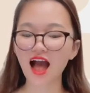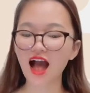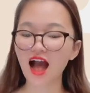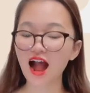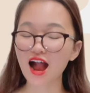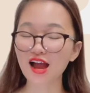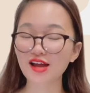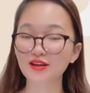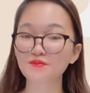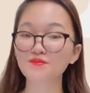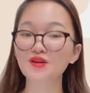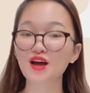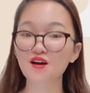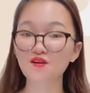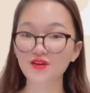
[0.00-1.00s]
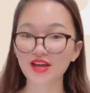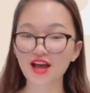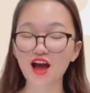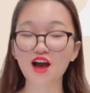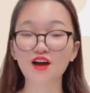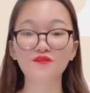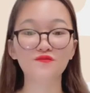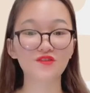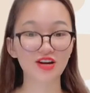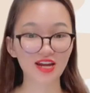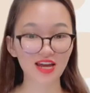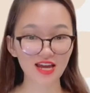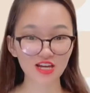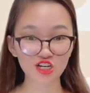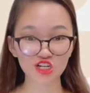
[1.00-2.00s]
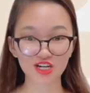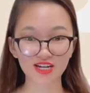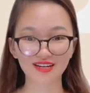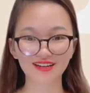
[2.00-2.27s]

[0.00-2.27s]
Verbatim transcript: I'm going on vacation.